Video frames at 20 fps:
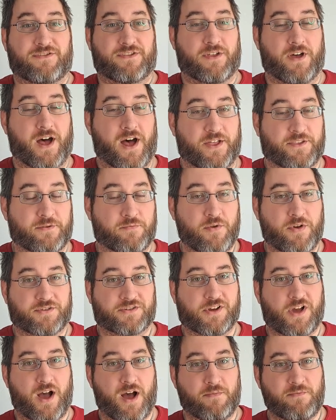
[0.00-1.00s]
The other
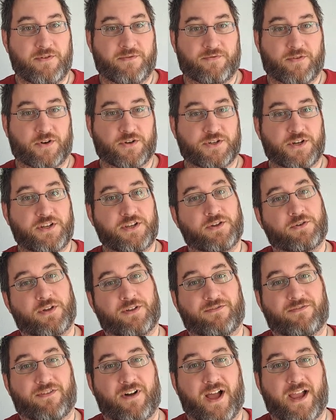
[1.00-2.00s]
most common version you
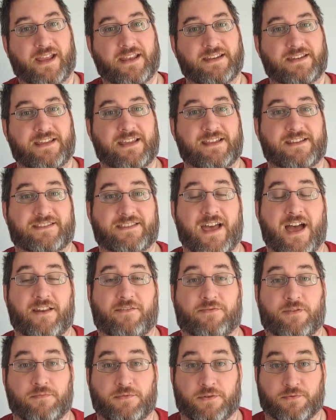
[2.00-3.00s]
can find is
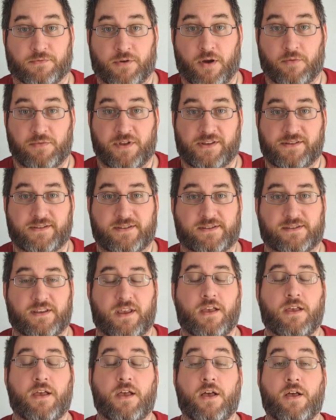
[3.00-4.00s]
that from the Romans.
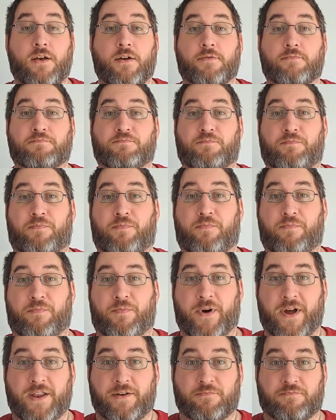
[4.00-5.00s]

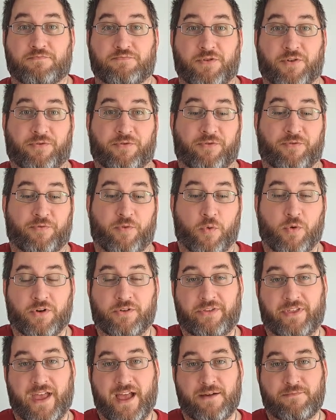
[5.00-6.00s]
But
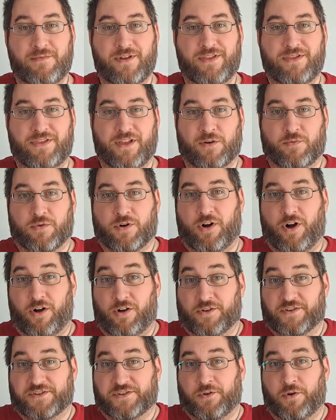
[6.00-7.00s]
before them, there were
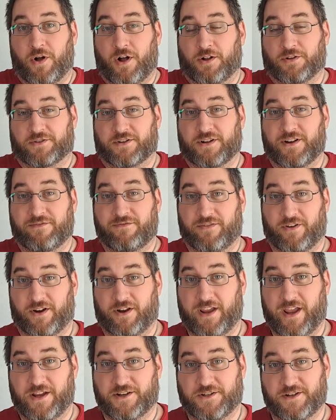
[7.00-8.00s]
also alternate
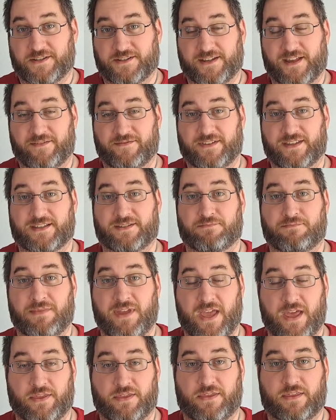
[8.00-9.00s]
variations of this
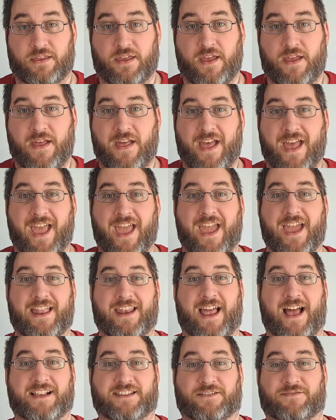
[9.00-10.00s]
myth.
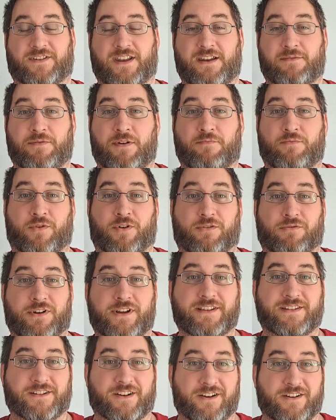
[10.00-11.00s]
And as I've done a bit more
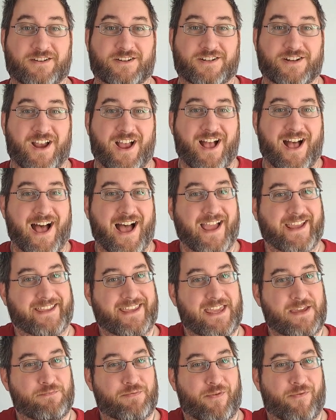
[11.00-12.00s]
research, I
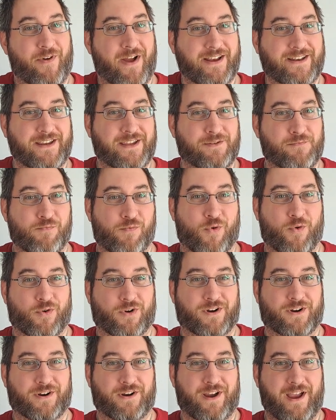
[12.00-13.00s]
keep finding
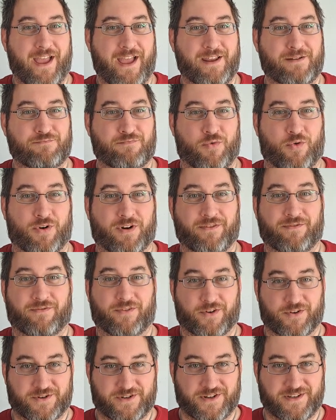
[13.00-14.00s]
more and more
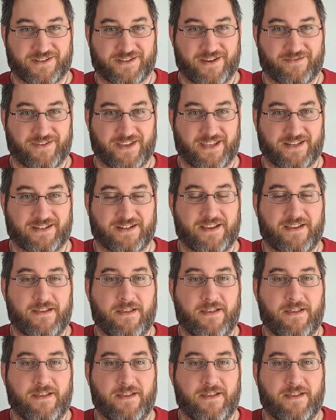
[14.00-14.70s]
versions of it,